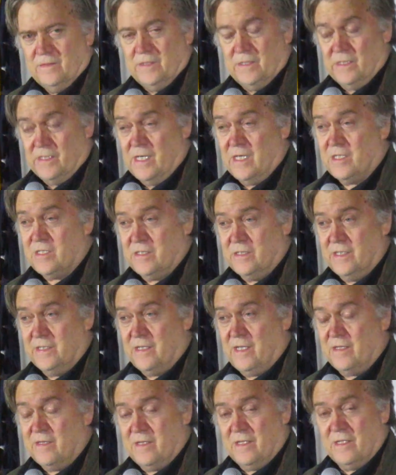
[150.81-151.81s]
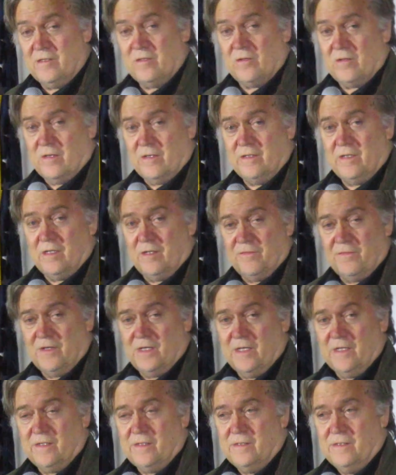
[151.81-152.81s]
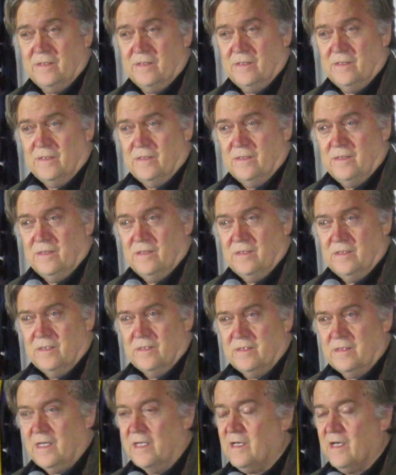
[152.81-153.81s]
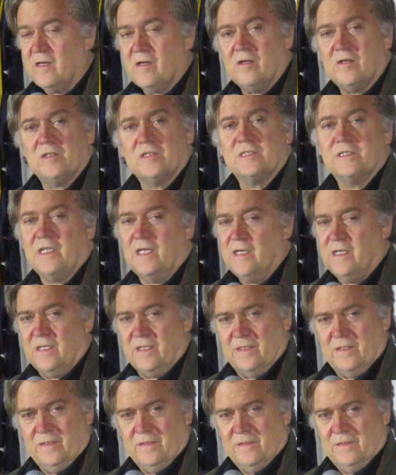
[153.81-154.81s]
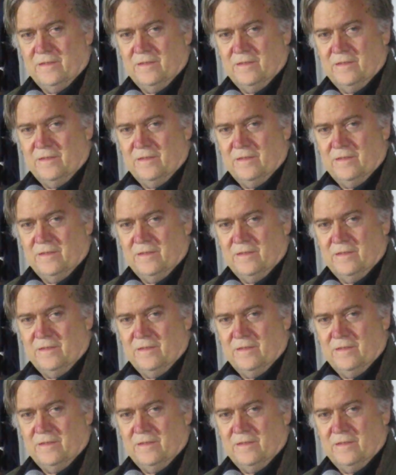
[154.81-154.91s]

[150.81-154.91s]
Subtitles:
and actually they think they're going to nullify it, they got to understand,